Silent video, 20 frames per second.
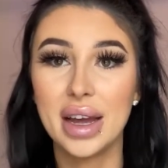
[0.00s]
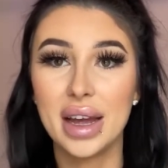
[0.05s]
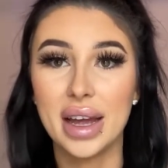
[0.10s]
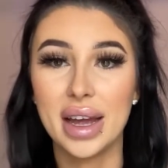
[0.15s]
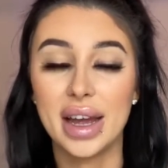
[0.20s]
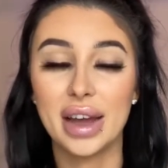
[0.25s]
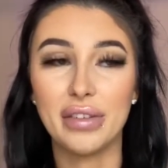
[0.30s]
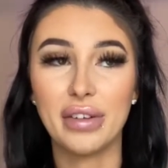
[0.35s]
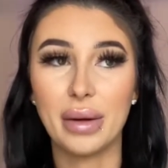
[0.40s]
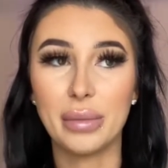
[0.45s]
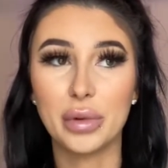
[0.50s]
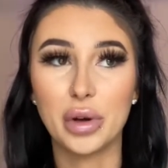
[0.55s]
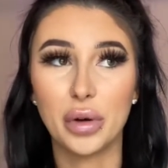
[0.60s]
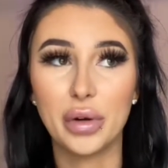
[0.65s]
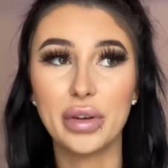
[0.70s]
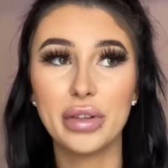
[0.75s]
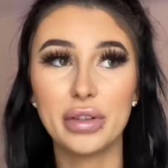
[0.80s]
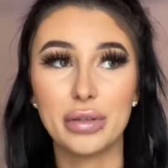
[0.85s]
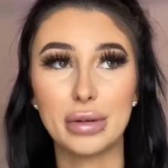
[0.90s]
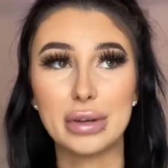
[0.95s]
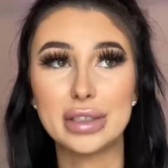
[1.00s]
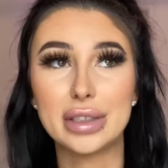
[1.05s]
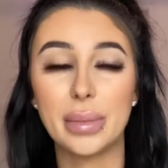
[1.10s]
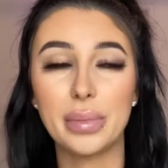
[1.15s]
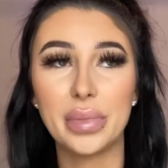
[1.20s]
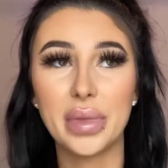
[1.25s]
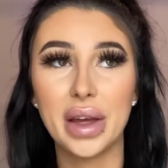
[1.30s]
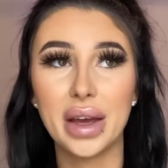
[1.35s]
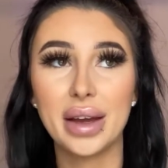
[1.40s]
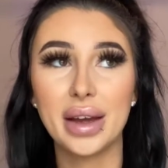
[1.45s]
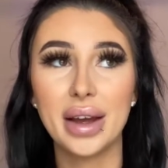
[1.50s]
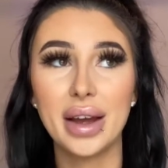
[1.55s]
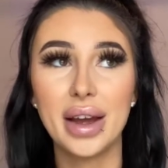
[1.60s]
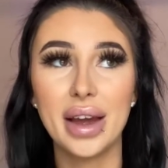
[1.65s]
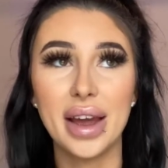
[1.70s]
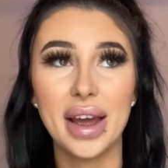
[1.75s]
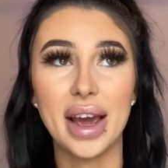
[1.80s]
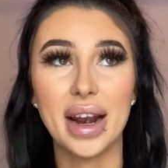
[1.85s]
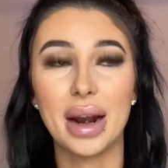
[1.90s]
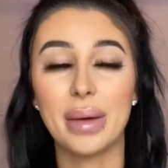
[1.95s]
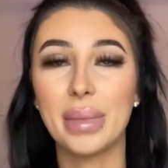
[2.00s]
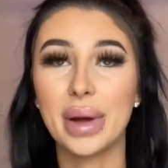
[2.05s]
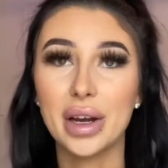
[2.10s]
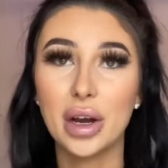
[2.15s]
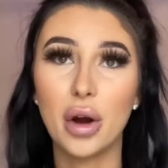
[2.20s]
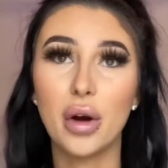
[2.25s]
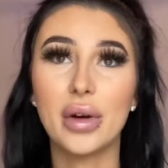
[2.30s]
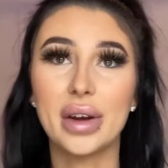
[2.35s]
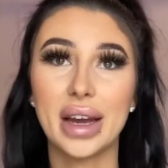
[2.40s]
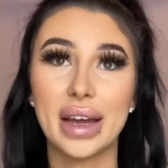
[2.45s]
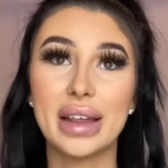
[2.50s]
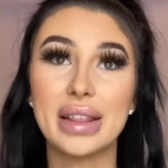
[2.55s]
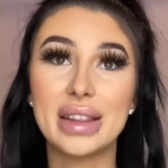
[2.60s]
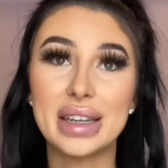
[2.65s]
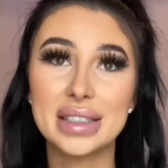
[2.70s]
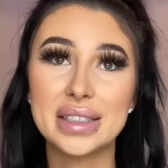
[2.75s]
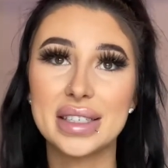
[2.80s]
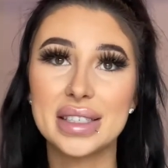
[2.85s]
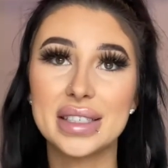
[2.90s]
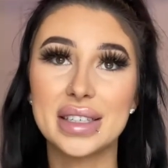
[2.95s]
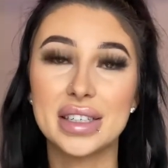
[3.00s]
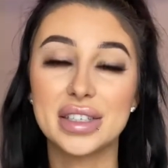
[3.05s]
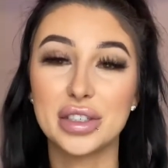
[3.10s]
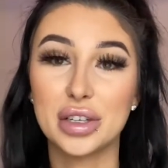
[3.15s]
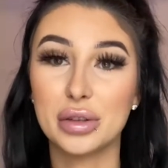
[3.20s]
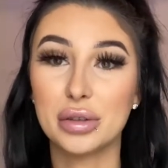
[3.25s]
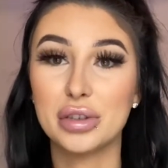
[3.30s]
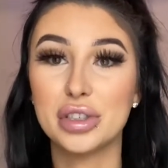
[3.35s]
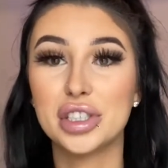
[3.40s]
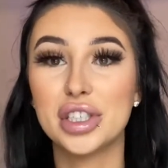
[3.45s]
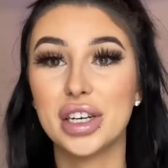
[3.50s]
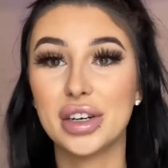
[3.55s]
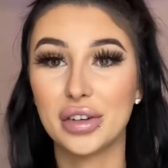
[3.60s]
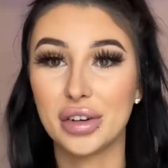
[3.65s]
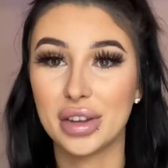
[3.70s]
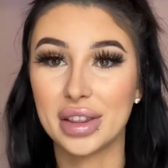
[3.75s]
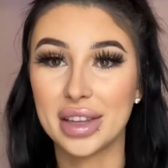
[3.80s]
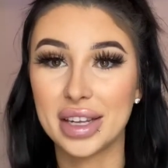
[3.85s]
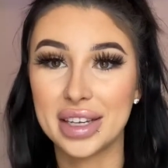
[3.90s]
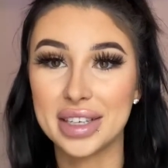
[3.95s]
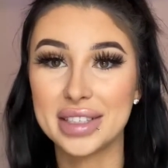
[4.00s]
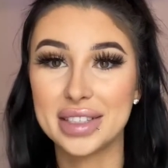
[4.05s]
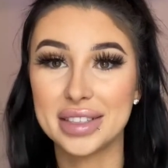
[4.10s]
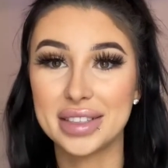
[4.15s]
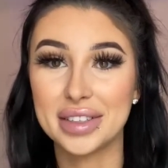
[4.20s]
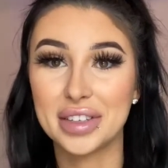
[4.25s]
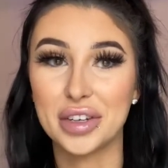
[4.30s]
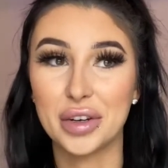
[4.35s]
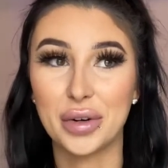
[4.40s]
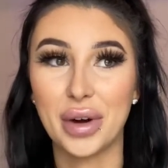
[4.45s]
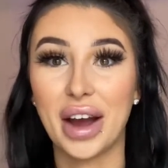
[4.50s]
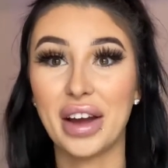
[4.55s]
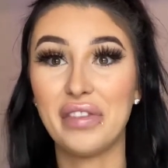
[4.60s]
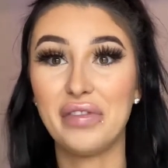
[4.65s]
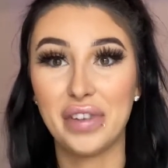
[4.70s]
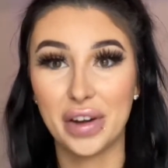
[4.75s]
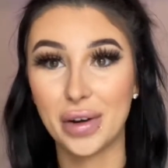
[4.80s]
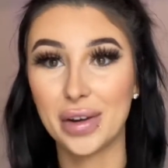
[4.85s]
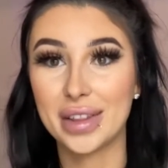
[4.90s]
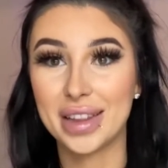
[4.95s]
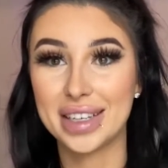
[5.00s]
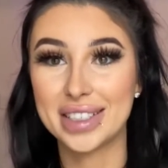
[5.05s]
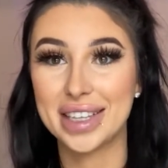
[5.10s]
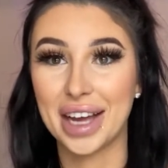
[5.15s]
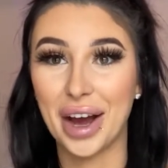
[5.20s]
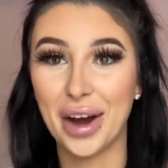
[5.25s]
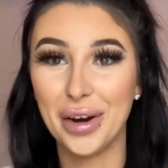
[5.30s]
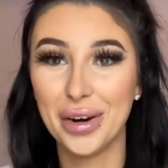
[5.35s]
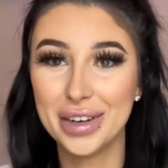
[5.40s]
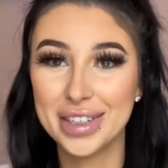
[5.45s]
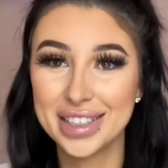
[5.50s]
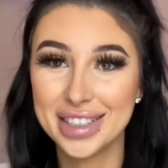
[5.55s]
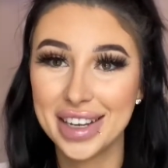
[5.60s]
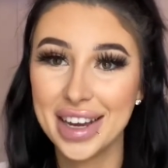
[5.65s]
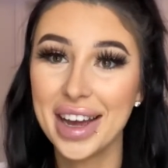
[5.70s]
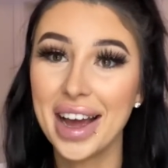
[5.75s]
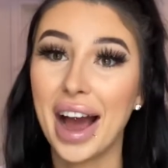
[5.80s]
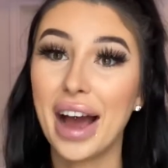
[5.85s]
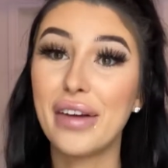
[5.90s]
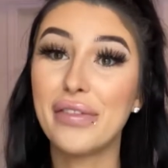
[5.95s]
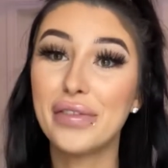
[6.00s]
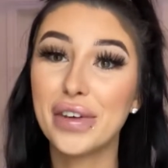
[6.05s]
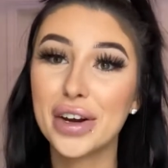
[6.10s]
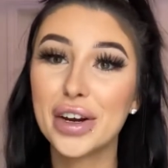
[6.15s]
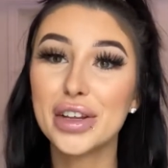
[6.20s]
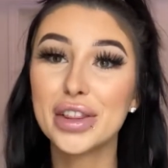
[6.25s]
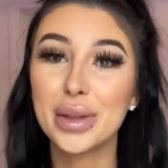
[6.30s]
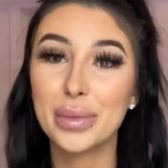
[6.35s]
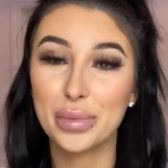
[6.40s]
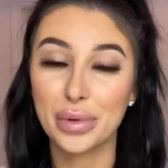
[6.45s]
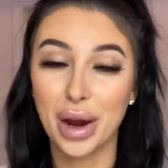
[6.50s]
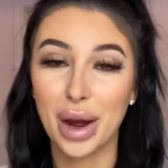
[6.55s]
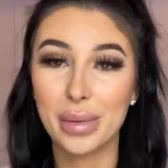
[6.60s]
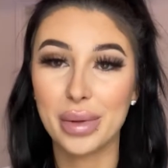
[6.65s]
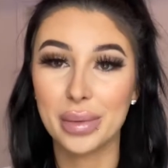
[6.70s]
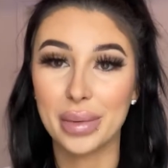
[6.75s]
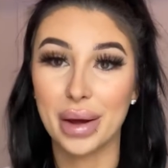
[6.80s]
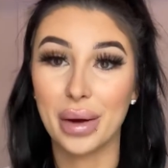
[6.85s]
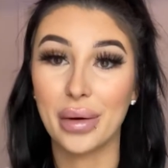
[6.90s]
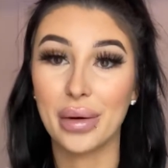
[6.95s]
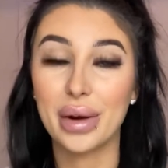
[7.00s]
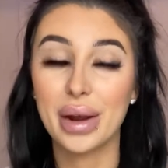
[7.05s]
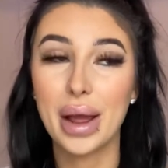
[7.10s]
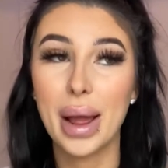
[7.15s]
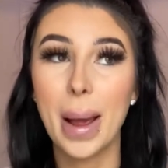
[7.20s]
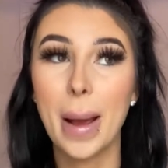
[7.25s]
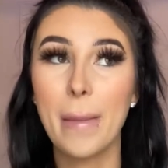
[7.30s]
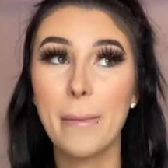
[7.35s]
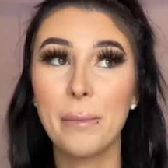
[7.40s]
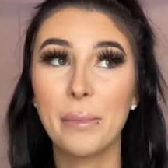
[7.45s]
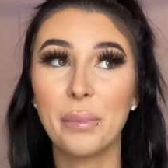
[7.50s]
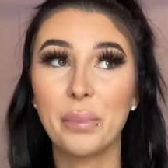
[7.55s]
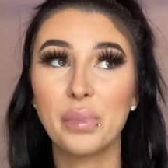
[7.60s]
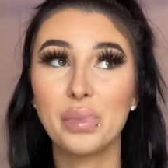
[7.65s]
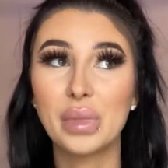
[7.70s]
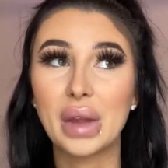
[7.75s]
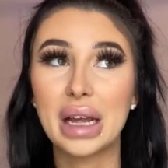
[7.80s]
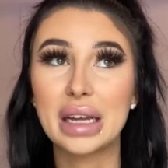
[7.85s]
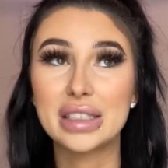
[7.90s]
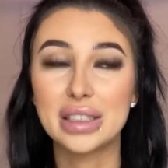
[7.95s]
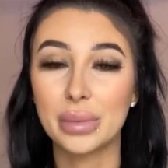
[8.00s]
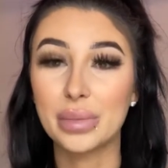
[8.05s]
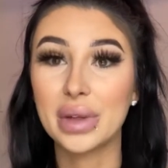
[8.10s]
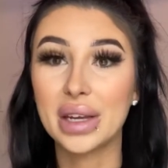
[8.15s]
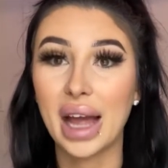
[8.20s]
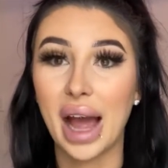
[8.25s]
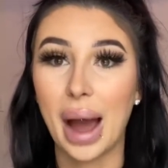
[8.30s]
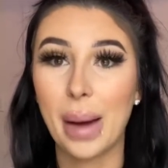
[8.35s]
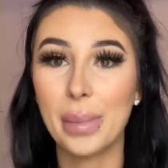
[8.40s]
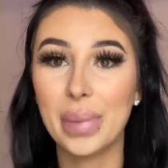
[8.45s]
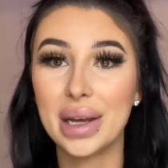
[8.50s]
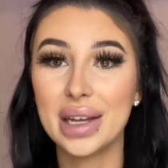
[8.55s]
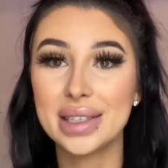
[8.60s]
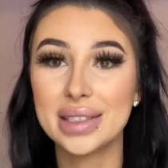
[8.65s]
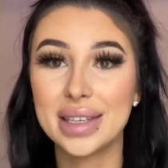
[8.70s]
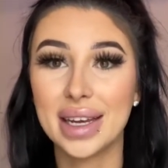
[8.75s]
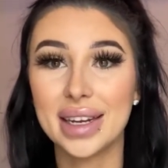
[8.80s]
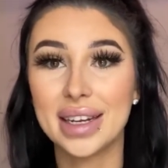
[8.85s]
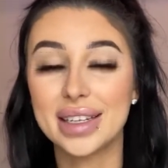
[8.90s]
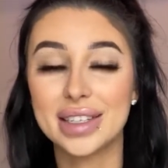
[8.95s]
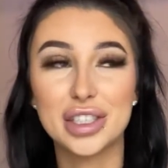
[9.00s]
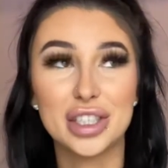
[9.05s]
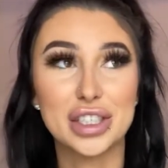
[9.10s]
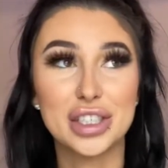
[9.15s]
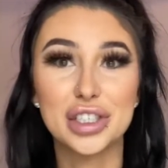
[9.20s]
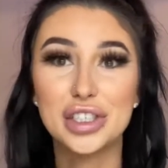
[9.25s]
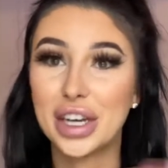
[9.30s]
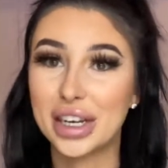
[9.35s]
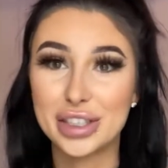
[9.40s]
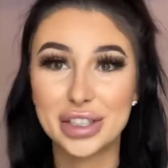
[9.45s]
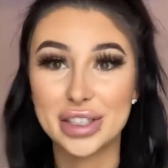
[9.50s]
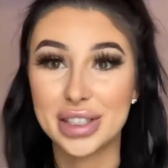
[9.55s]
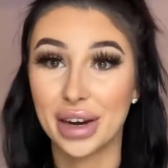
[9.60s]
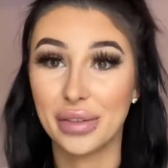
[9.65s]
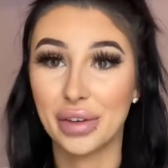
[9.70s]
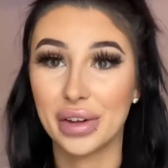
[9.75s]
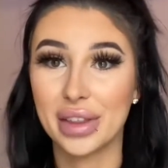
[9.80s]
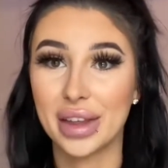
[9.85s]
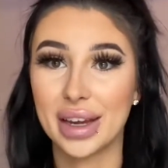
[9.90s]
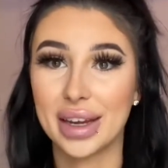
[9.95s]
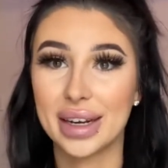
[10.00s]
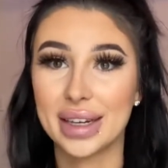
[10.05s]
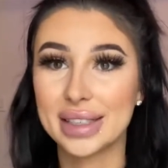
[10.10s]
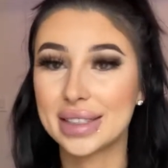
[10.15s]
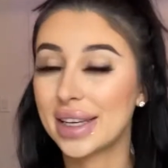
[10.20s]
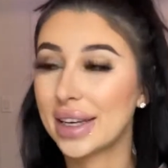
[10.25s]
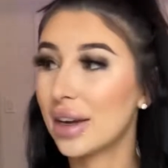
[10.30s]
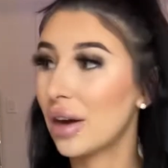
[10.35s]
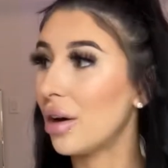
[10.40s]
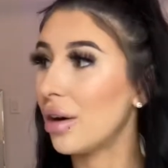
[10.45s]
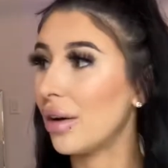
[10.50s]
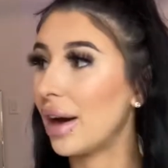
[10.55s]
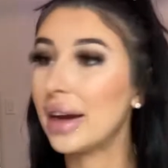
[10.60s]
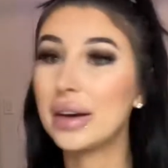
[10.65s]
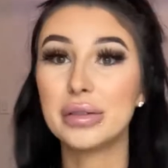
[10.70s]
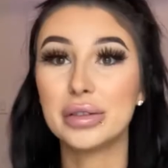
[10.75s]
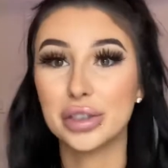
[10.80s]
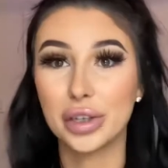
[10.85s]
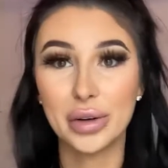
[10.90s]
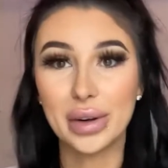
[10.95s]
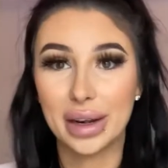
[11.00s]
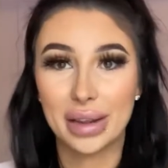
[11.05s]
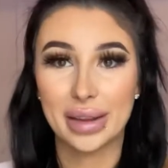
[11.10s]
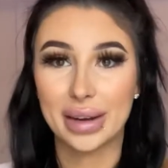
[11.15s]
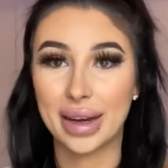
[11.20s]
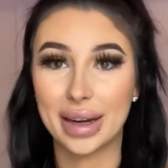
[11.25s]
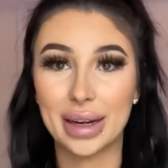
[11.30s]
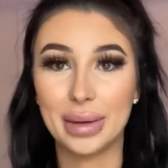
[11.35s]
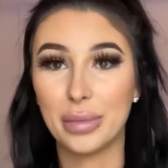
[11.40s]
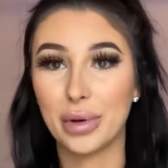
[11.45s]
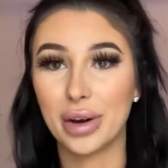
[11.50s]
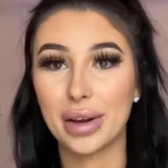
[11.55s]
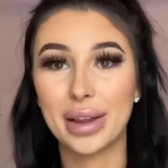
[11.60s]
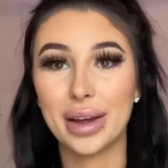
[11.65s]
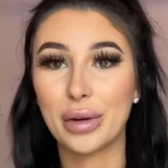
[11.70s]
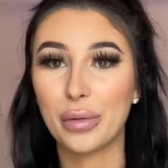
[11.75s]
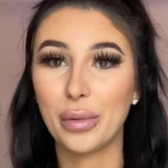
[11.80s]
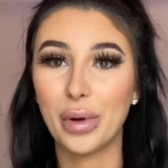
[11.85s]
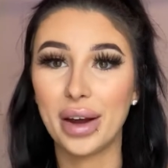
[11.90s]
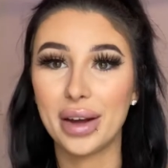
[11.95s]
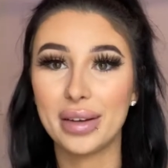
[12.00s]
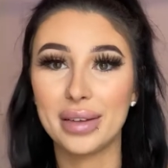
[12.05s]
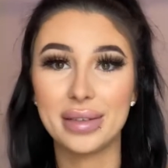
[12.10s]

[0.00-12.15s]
If I'm going through something and I'm like, okay, this is the solution, or this, you know, I figured this out, I figured the problem out, something happens and it just changes everything. And it's like, oh, I don't know anything anymore. Like, what?